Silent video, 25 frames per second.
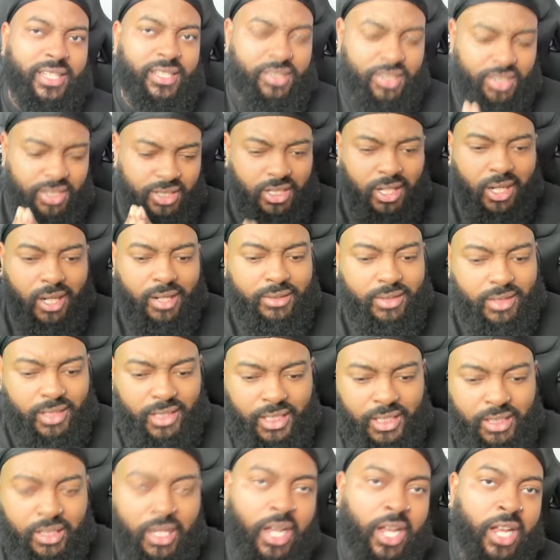Do y'all
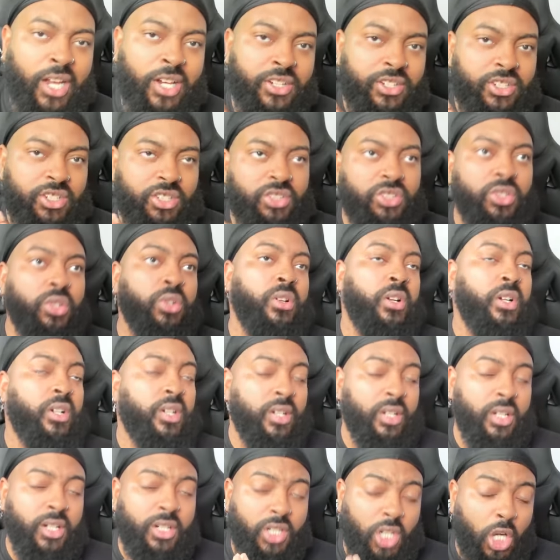think st
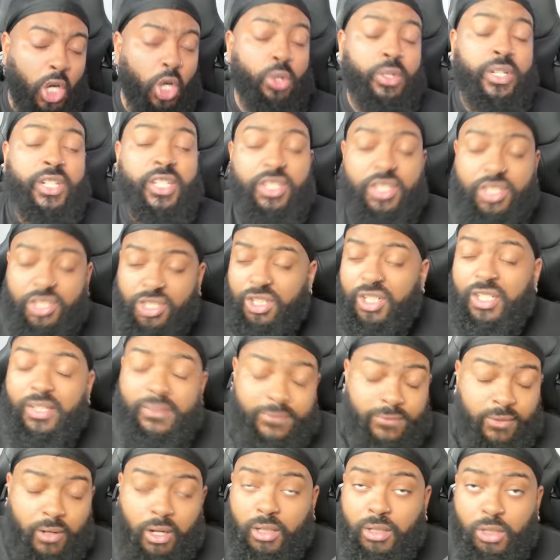uh, Cody should
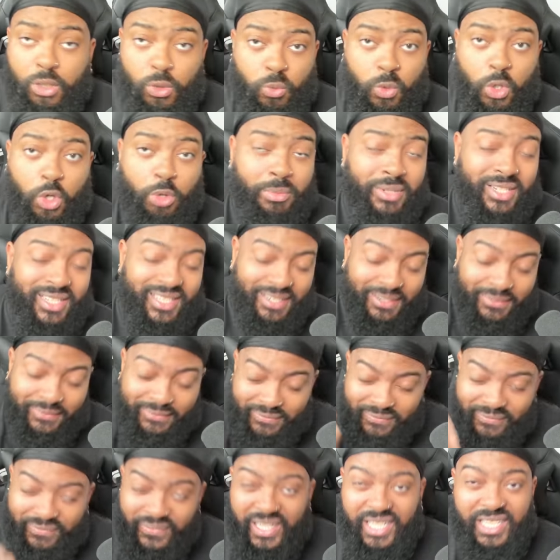follow Roman to
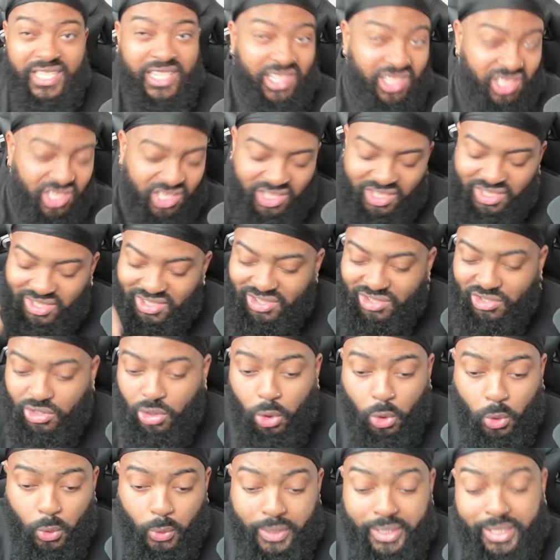finish the
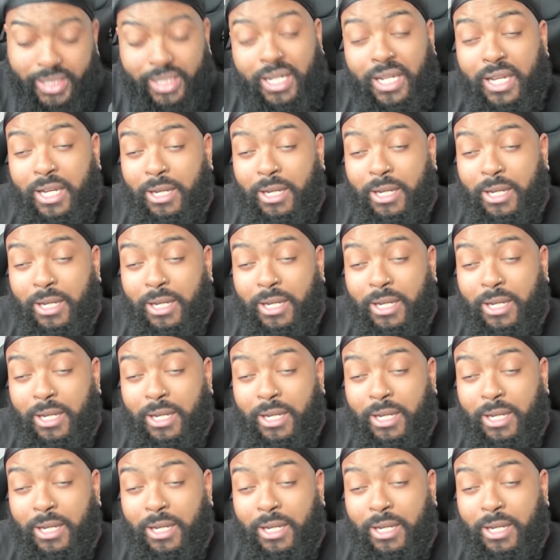story?